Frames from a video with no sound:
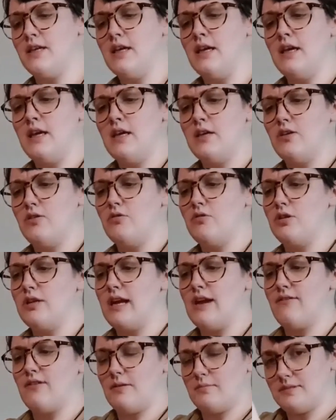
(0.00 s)
you could have it
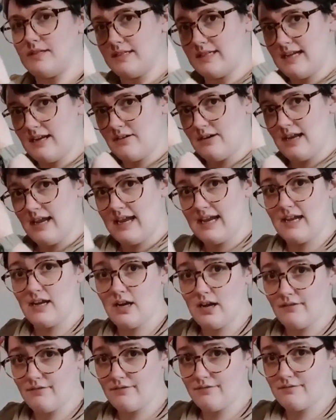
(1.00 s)
upside down and hang it off
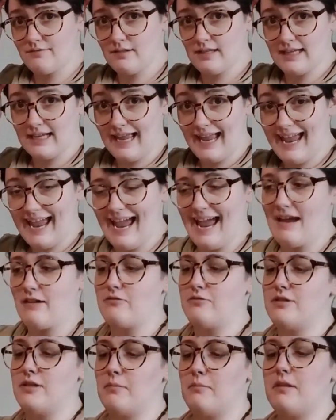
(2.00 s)
like a hat or
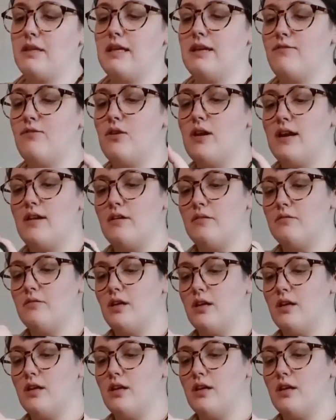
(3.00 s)
something if you had a